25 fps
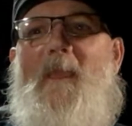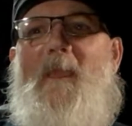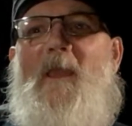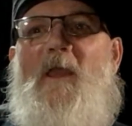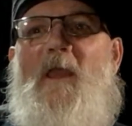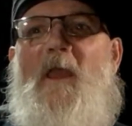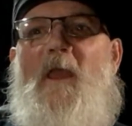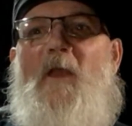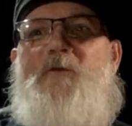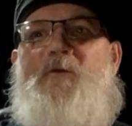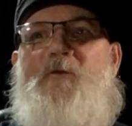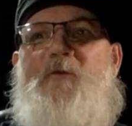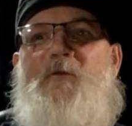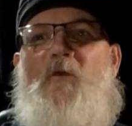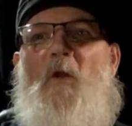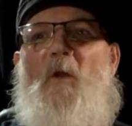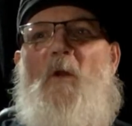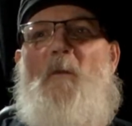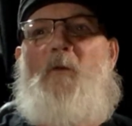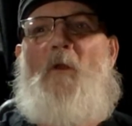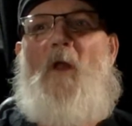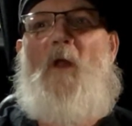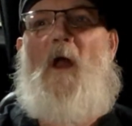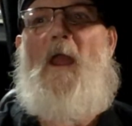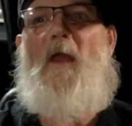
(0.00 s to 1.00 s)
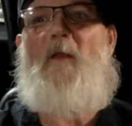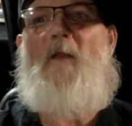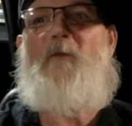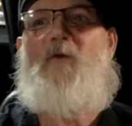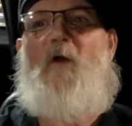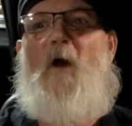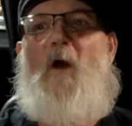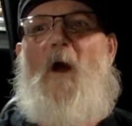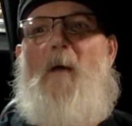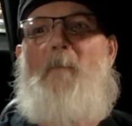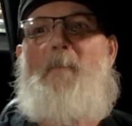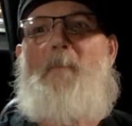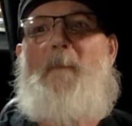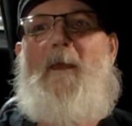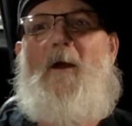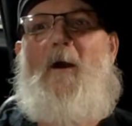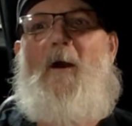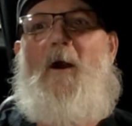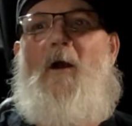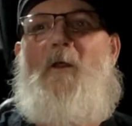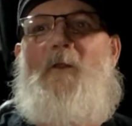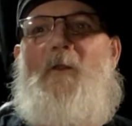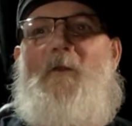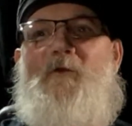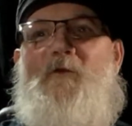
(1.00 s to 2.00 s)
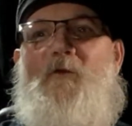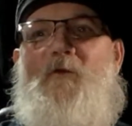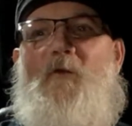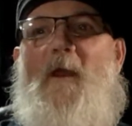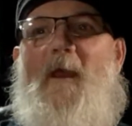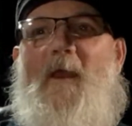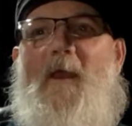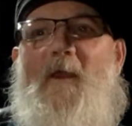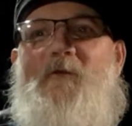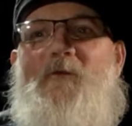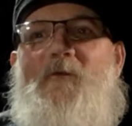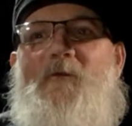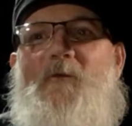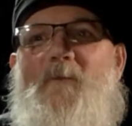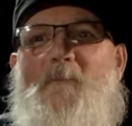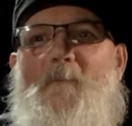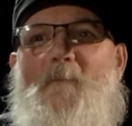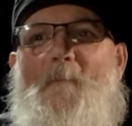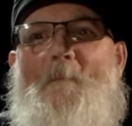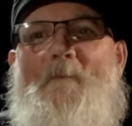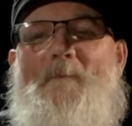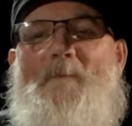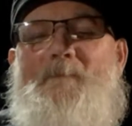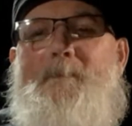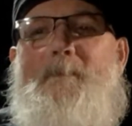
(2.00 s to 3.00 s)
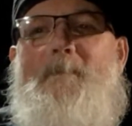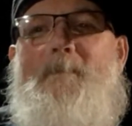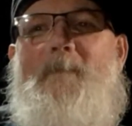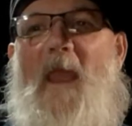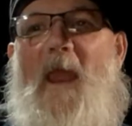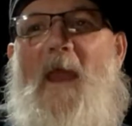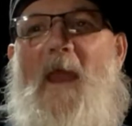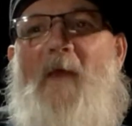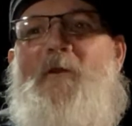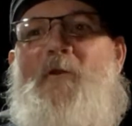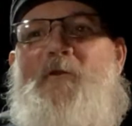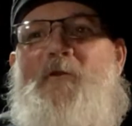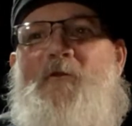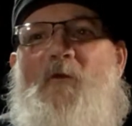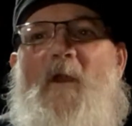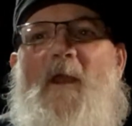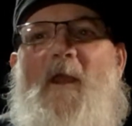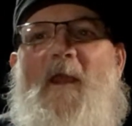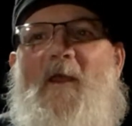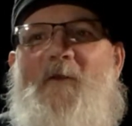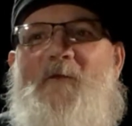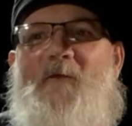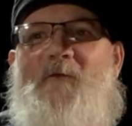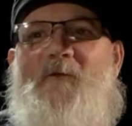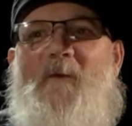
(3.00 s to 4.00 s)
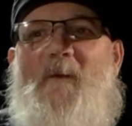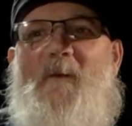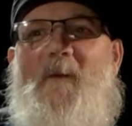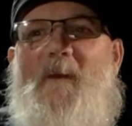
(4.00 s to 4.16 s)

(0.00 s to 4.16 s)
It's true. Brian taught me all the tricks and the trades.